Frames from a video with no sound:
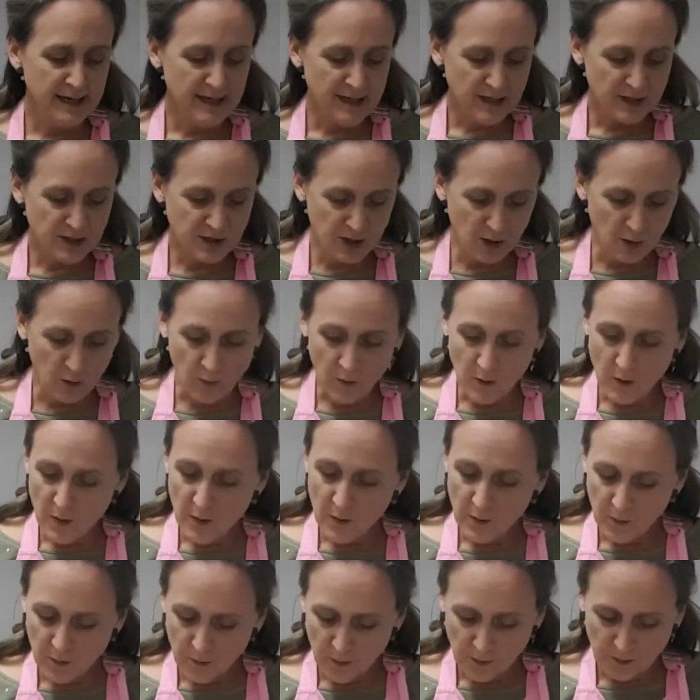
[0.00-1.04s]
So
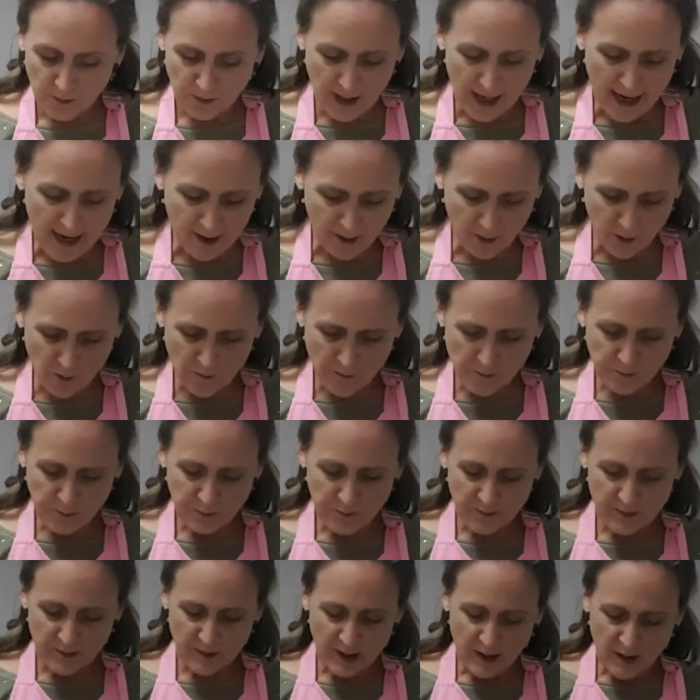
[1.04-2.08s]
now
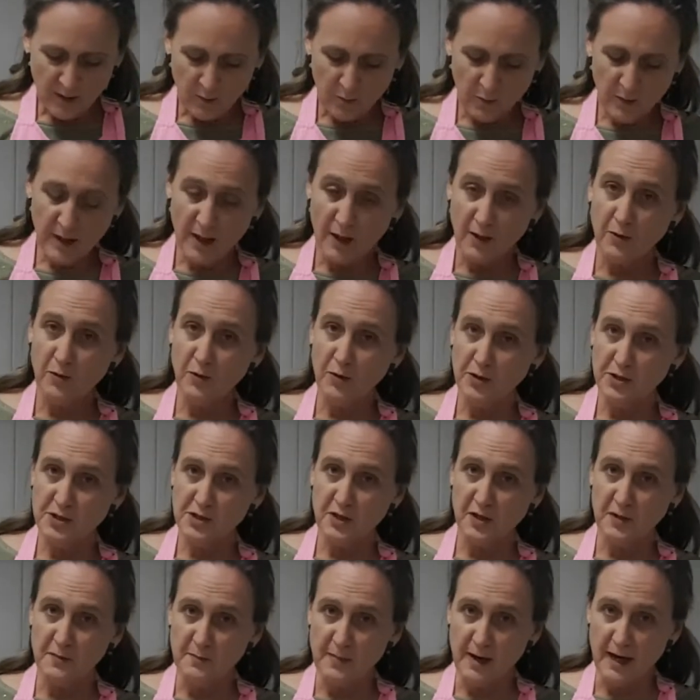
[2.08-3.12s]
we are going to
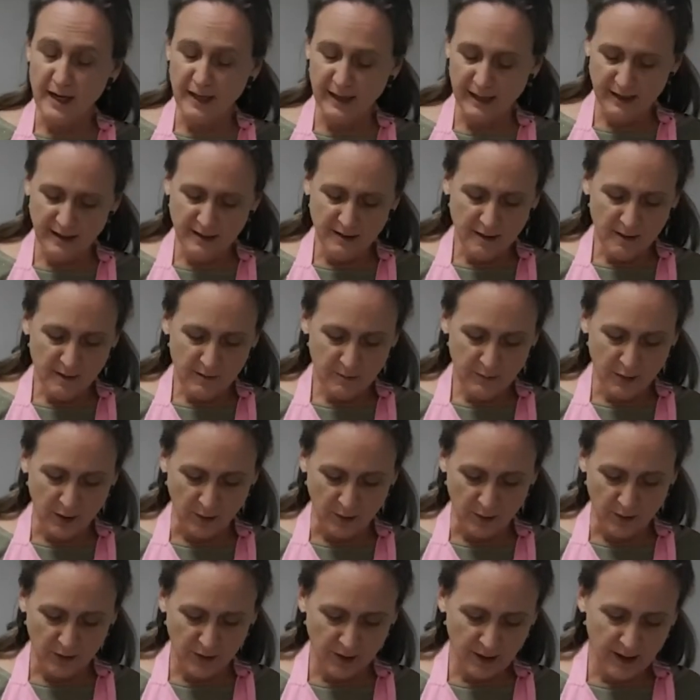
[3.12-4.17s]
combine
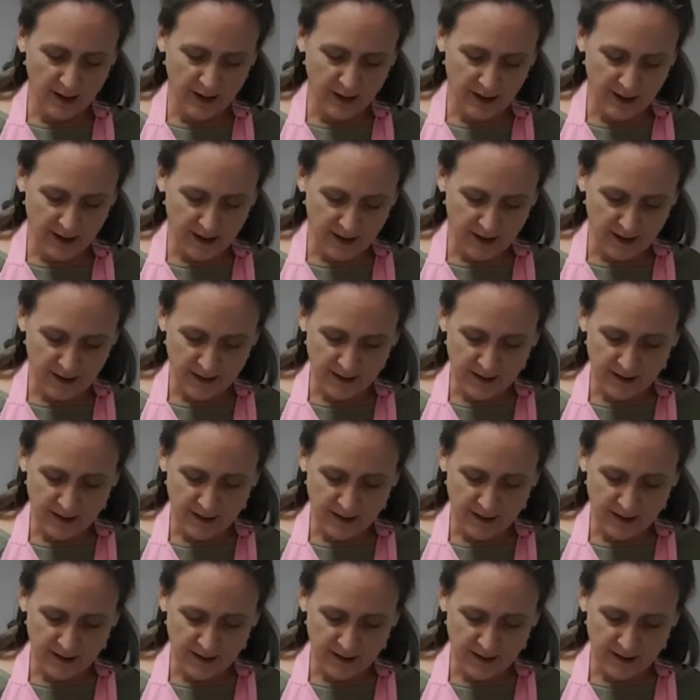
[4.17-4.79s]
both the